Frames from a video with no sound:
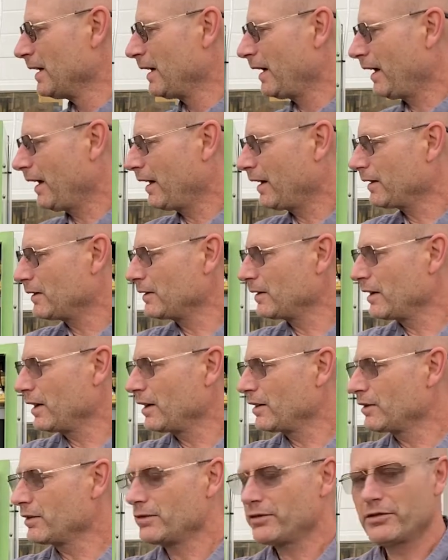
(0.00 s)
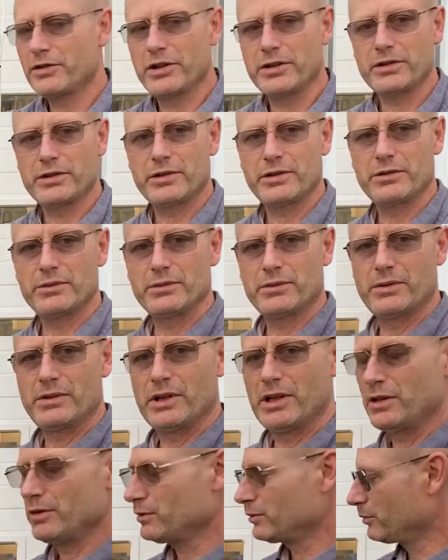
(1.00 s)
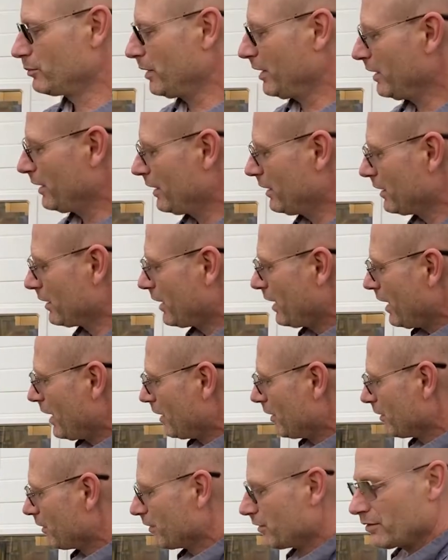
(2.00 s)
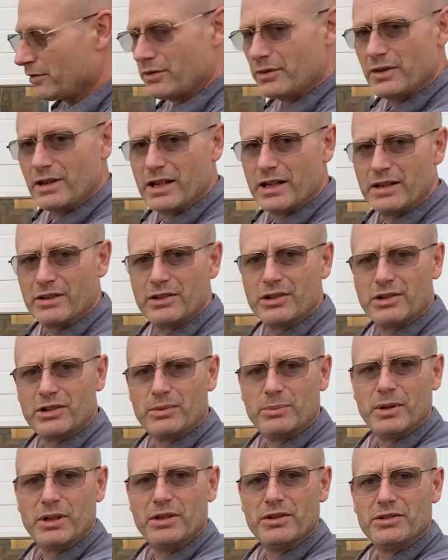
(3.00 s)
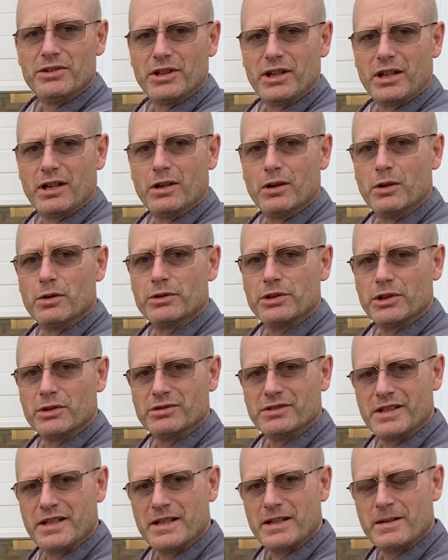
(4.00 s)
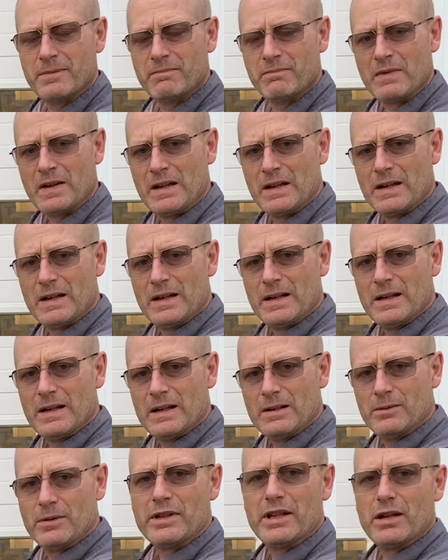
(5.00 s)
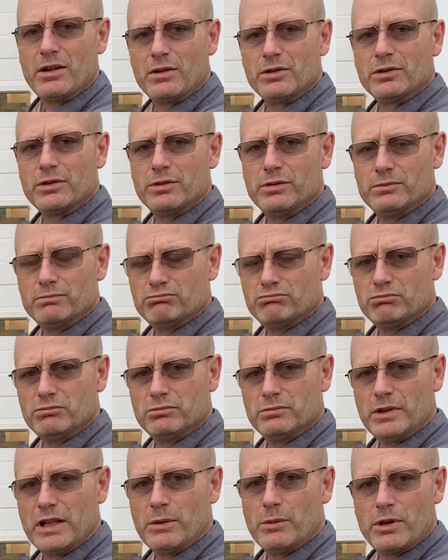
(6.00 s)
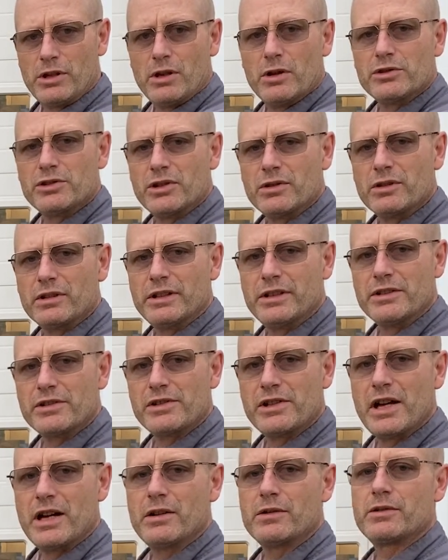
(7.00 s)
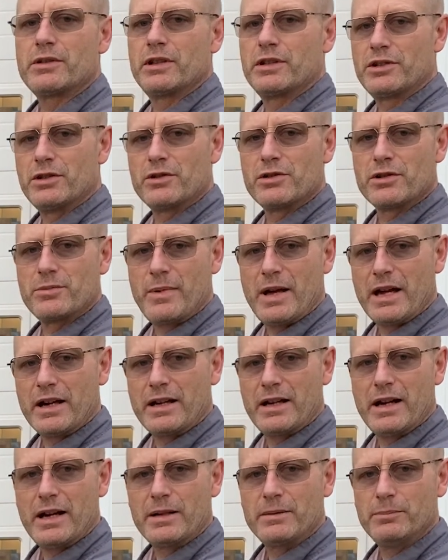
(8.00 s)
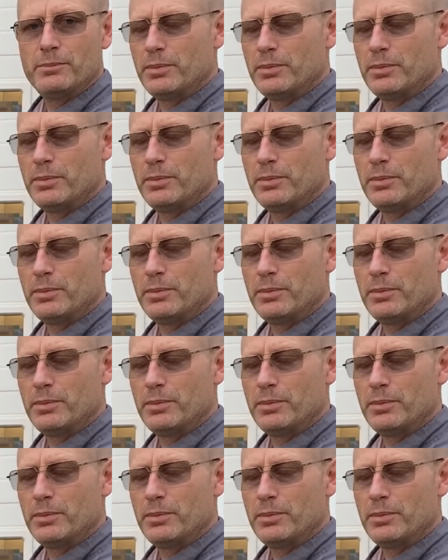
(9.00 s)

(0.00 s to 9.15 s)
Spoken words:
and on the front there will be an indicator that it's experiencing an ozone leak. When the ozone clears out, it turns back on,